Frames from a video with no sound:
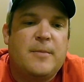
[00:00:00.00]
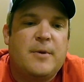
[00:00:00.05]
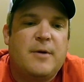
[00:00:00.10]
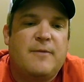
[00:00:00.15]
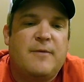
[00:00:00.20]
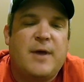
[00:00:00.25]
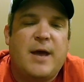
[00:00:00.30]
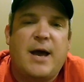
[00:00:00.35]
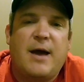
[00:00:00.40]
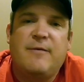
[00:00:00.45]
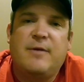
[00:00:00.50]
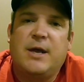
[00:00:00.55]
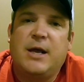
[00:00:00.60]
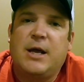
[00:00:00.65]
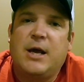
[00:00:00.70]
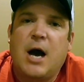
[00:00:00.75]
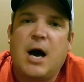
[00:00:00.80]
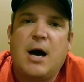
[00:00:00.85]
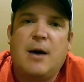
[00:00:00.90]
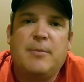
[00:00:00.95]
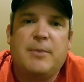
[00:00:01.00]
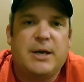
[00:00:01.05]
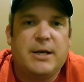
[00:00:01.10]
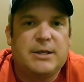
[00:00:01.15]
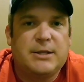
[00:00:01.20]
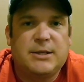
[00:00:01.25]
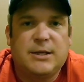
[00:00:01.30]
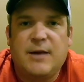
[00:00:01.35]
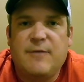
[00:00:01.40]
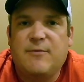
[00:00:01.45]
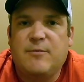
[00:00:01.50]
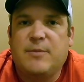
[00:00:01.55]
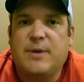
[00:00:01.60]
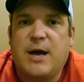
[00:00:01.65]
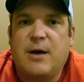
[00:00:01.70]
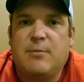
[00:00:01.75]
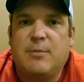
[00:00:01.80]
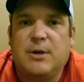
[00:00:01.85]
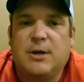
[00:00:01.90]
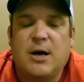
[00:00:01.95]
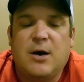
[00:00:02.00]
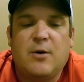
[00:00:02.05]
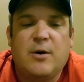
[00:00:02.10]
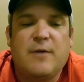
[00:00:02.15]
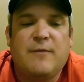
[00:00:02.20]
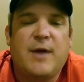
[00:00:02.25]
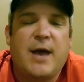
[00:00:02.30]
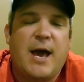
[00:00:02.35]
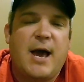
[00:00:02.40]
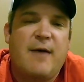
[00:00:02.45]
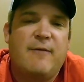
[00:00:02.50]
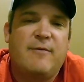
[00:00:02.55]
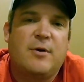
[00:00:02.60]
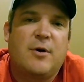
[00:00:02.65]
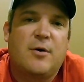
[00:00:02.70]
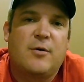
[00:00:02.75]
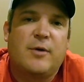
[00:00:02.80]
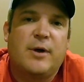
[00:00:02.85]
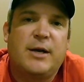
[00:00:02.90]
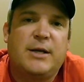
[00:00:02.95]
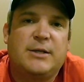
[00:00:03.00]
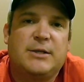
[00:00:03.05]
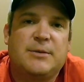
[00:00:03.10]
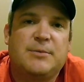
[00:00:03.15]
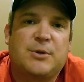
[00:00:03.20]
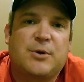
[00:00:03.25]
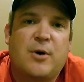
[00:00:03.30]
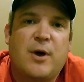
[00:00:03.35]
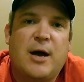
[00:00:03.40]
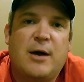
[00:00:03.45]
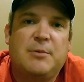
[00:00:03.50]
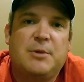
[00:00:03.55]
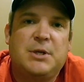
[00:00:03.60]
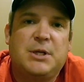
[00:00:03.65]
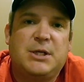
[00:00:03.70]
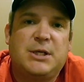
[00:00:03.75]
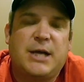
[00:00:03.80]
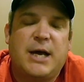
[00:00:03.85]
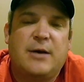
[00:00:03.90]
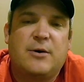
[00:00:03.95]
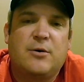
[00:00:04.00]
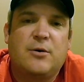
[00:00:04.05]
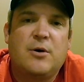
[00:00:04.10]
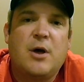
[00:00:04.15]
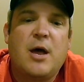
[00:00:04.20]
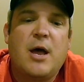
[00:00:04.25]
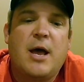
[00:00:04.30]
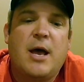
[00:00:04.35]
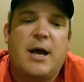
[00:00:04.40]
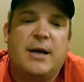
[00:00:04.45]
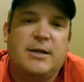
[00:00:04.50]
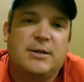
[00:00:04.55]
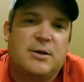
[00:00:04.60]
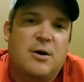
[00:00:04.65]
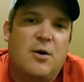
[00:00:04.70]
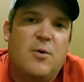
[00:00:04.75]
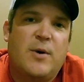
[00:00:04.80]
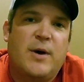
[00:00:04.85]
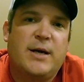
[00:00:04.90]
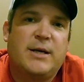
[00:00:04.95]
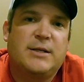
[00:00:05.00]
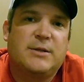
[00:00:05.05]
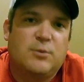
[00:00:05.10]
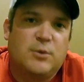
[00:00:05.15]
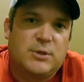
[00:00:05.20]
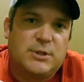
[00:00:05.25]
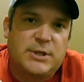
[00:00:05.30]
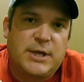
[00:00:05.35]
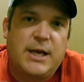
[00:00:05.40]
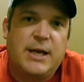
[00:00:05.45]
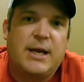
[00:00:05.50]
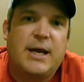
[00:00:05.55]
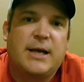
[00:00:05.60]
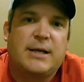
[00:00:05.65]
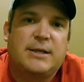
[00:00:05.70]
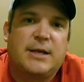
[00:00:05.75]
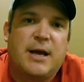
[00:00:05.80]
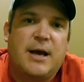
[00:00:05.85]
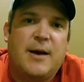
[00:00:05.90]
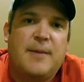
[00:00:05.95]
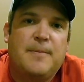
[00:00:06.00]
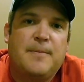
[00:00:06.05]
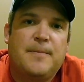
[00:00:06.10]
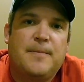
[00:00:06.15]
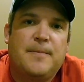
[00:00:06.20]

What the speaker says: If you have any comments, leave them down below. If you haven't already, subscribe to the channel. And as always, we'll see you next time.